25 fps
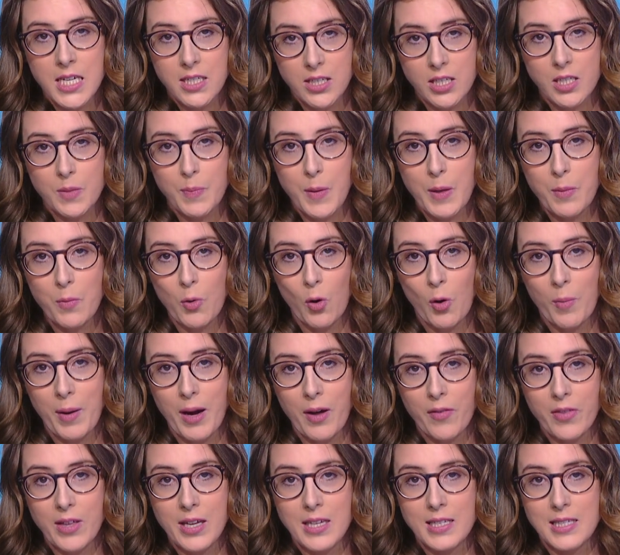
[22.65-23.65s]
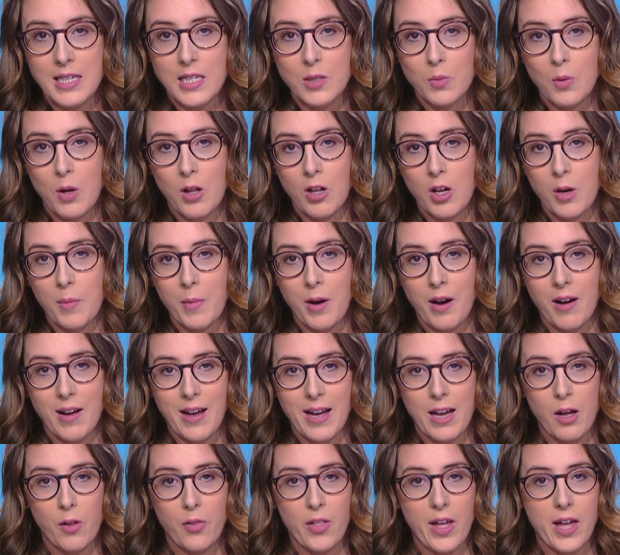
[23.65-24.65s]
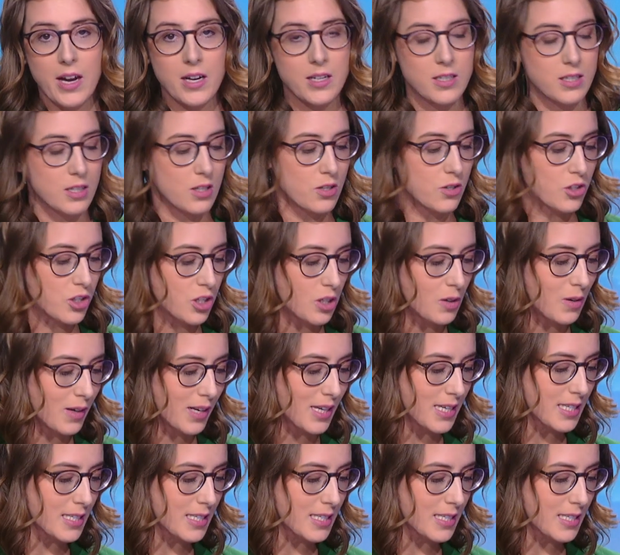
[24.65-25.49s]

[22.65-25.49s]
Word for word: To speak more about this, let's welcome our health editor, Julia